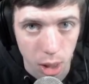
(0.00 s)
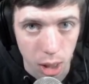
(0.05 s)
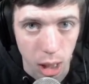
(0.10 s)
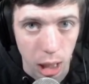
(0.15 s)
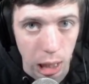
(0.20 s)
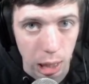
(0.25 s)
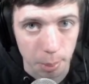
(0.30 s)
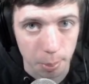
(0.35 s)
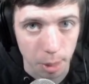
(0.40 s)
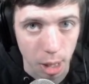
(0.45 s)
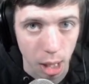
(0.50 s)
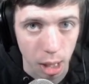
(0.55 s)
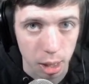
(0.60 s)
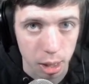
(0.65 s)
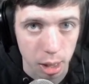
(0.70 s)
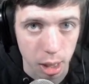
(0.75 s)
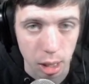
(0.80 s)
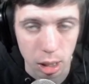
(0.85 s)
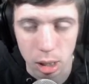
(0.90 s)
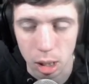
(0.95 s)

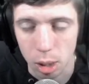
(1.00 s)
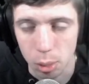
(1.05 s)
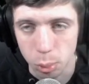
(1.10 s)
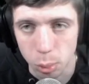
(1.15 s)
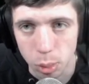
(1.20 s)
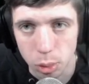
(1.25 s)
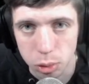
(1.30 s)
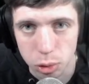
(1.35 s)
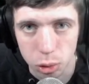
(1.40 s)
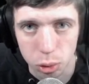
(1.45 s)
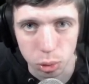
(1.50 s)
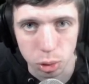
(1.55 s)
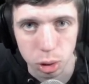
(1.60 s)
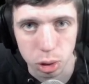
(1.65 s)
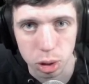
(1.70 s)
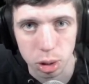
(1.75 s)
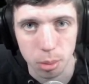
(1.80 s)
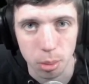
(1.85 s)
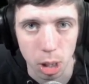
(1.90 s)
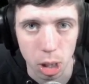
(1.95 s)
And then I will show you
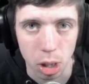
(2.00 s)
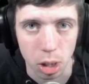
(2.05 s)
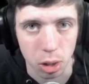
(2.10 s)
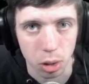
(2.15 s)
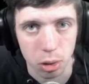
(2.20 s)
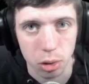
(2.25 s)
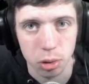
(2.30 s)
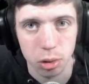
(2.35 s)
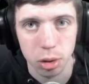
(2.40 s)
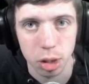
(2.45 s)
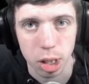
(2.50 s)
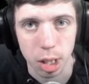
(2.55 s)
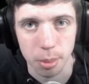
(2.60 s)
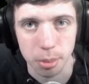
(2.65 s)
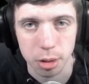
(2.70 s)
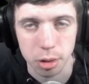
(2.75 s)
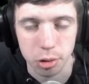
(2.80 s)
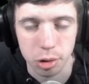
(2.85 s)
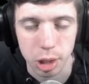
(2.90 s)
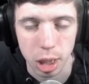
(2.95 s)
some other
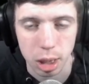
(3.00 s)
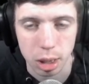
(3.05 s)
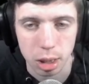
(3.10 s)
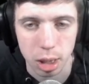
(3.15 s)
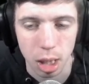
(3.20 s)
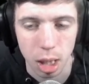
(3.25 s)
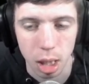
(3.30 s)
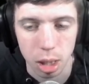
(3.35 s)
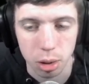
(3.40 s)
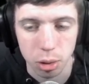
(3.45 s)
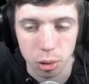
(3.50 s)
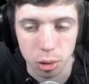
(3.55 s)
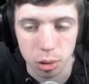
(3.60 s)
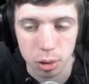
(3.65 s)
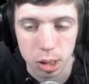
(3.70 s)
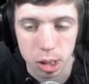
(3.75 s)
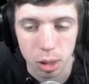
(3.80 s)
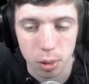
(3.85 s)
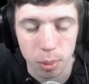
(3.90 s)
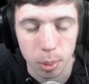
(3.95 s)
tips and tricks that I
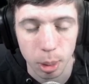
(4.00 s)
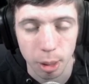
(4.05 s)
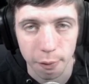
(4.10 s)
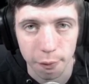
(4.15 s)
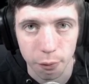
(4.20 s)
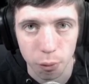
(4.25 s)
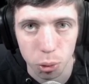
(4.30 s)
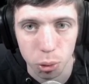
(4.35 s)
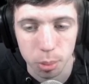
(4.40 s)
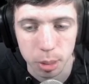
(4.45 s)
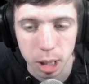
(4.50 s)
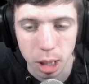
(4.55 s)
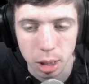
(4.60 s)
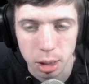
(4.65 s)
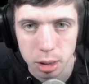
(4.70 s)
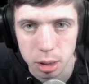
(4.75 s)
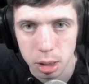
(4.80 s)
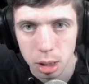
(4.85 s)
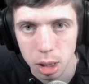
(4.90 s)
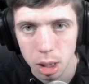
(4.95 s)
used with
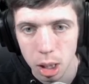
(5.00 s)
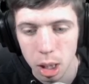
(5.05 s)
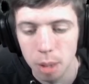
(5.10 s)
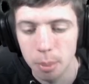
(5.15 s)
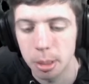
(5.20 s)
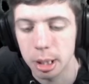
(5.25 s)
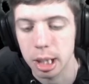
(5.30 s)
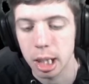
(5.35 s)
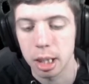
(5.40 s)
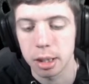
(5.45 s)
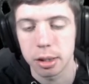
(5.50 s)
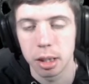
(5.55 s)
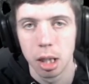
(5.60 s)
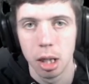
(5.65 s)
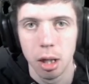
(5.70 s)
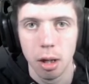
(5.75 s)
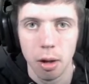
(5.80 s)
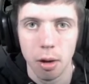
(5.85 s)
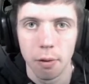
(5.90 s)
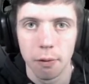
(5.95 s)
OBS. But guys,
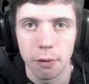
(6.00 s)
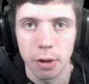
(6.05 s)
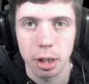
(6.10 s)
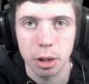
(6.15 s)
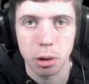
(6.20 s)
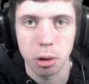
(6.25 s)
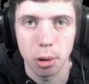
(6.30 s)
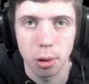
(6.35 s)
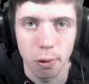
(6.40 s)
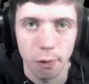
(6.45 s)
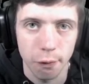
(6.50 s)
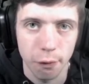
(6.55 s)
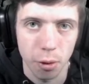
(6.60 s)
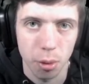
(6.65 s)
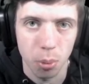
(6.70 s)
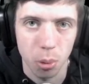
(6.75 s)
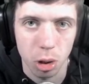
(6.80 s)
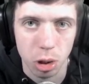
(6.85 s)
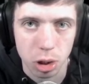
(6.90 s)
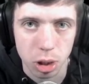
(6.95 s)
thank you
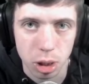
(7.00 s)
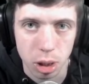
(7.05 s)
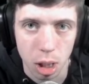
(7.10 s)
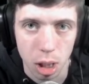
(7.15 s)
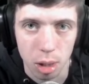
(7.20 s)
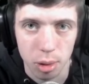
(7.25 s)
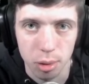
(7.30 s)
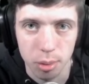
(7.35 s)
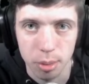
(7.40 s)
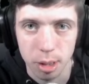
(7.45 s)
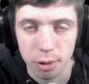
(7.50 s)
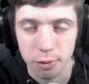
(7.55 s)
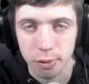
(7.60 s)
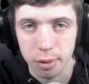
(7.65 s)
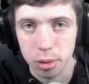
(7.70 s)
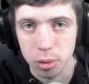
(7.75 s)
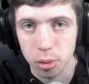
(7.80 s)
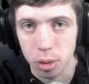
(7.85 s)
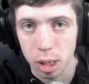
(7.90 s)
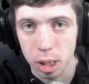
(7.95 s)
for watching. I hope this
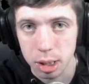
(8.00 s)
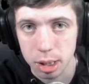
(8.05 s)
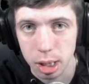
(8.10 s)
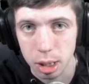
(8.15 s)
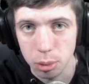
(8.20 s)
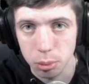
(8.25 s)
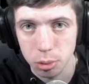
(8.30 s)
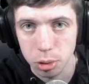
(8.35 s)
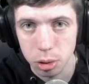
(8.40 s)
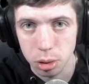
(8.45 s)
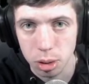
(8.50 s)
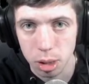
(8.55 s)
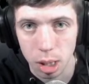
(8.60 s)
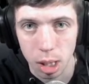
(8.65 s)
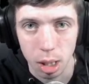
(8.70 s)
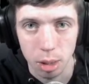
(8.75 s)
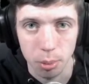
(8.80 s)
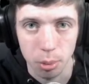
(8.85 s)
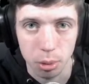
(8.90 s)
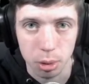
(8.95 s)
video has helped you.
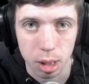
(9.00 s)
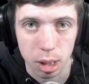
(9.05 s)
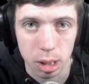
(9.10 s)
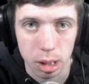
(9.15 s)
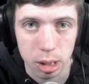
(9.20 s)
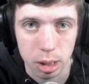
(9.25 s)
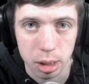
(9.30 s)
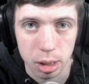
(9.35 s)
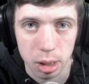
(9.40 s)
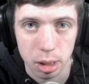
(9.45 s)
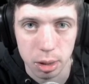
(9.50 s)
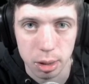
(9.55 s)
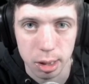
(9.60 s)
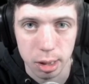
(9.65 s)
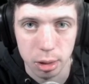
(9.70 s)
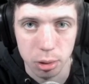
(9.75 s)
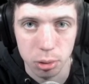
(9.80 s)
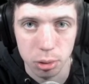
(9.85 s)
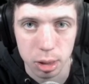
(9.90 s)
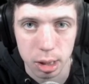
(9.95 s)
I will guys
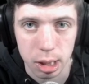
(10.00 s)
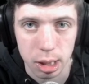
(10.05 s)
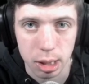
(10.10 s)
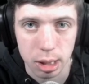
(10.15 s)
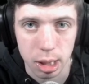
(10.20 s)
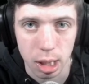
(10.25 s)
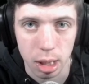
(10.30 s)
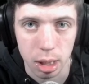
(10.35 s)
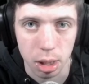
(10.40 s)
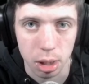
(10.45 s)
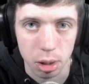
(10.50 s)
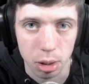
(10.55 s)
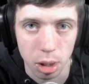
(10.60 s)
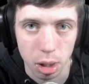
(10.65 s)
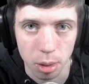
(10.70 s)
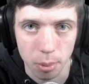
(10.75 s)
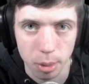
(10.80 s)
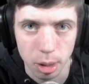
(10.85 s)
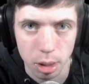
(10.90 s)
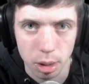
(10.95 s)
see you guys in
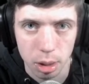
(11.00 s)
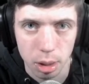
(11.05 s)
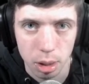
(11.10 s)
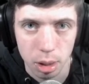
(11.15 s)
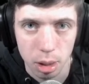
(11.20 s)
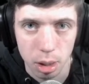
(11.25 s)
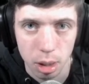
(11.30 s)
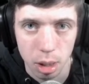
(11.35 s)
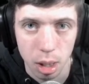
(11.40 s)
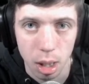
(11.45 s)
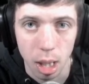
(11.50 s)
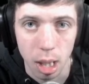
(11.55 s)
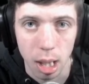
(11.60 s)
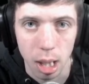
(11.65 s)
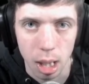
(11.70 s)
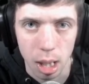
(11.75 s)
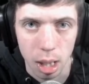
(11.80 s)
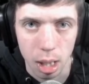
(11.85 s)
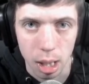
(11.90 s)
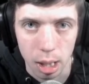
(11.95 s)
another one.
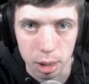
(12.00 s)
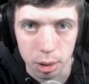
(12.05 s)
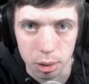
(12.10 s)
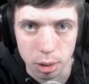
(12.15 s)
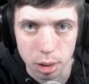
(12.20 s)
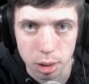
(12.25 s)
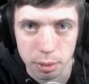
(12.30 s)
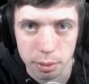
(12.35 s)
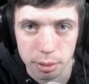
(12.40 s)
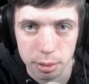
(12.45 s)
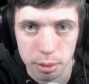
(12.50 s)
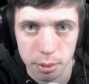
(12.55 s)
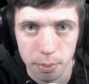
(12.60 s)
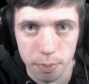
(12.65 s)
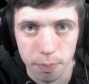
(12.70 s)
Adios.